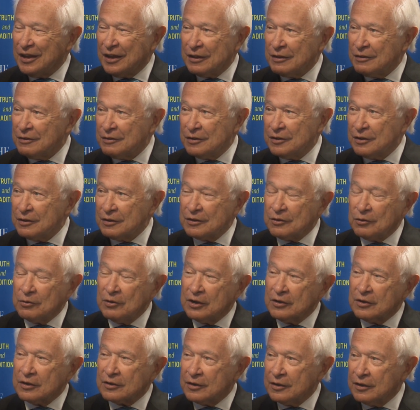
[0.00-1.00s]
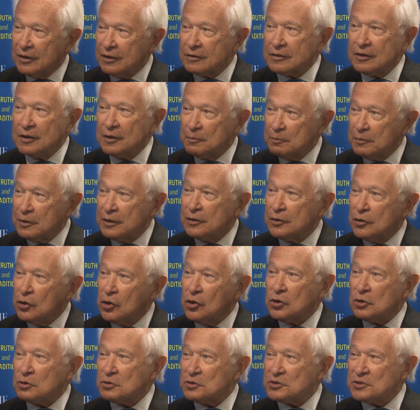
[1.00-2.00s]
and the credit card company
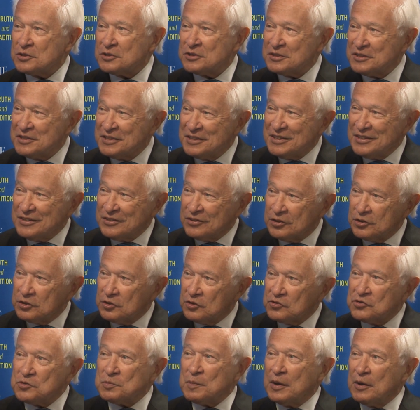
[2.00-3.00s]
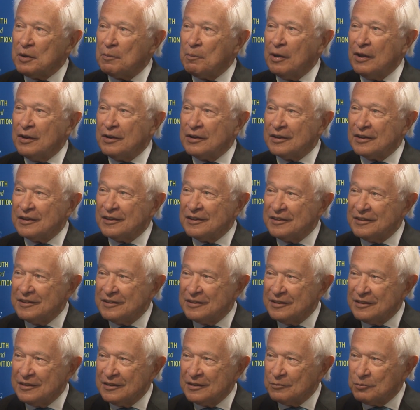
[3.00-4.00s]
knows that you've spent money.
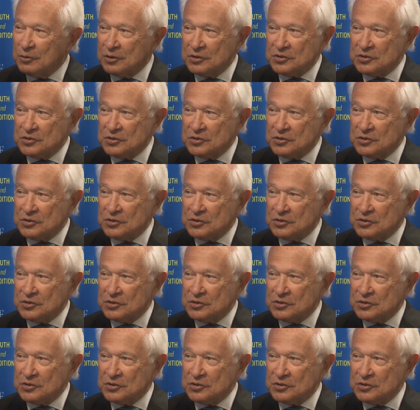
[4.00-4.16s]
Yeah.